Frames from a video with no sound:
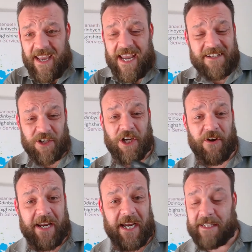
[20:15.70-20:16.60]
It's a
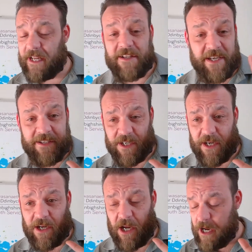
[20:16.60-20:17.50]
great idea. It's
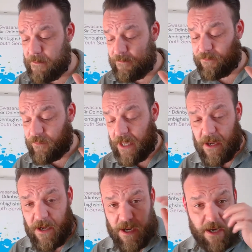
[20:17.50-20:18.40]
a
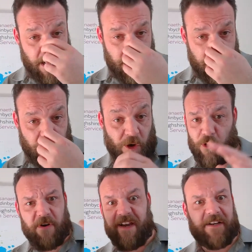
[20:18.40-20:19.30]

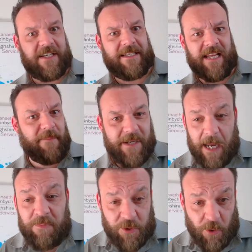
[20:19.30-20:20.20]
coronavirus time
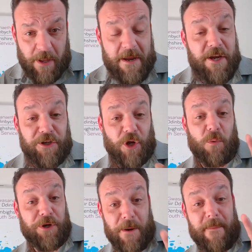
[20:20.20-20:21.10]
capsule.
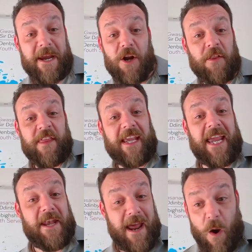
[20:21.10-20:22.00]
You may not think
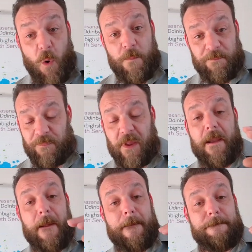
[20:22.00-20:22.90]
it now,
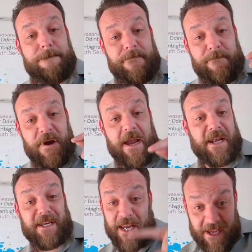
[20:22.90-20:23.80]
but
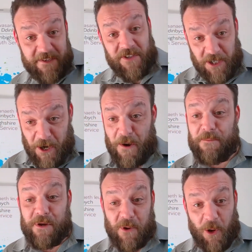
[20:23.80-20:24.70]
in years to come,
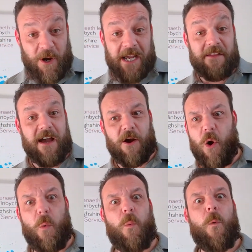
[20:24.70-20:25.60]
you will look at that and
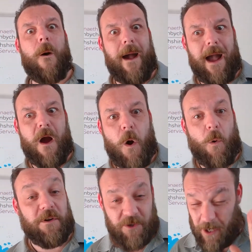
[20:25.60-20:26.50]
go,
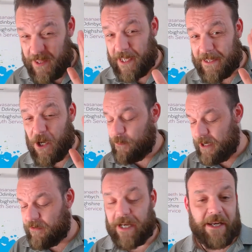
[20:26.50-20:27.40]
wow. So I think that'd be
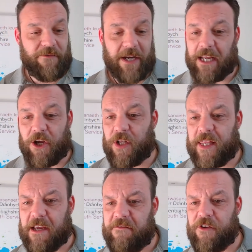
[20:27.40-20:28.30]
a really good
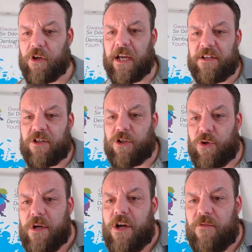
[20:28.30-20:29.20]
thing for you guys to
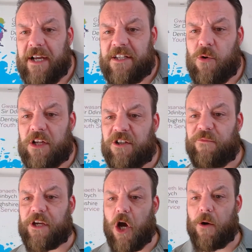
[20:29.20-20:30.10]
do. Right, who else have
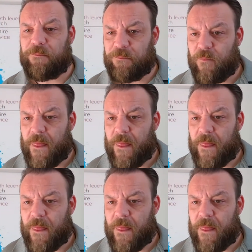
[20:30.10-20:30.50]
we got?